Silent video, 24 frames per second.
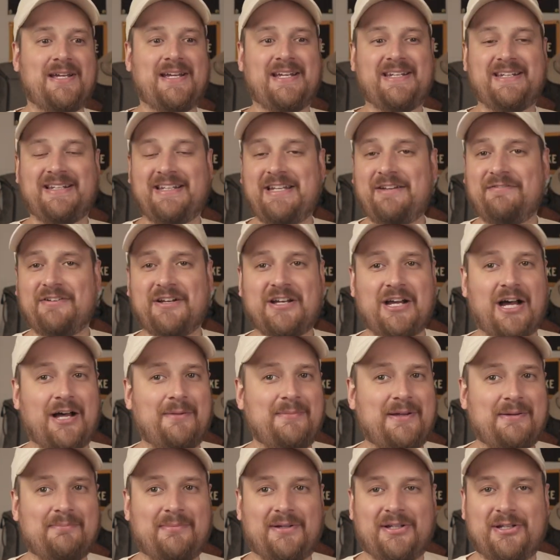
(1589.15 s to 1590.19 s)
and leave a
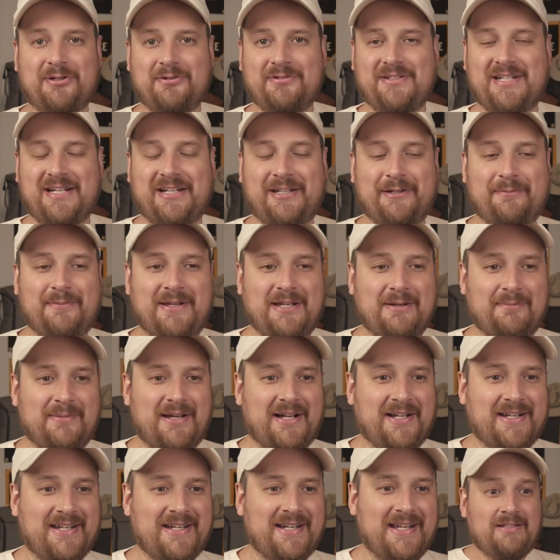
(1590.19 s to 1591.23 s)
comment below telling me
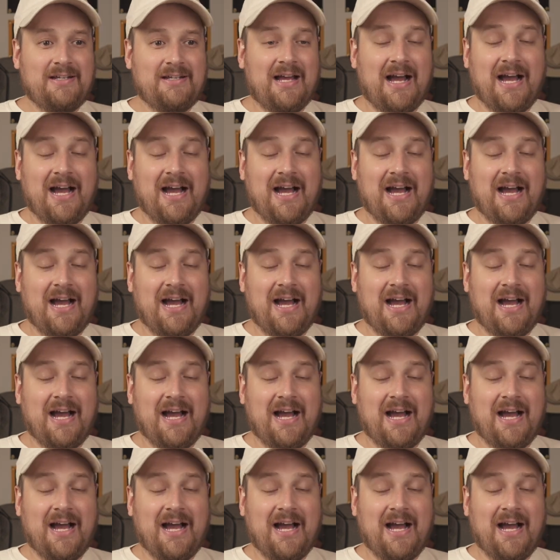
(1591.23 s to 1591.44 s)
about it.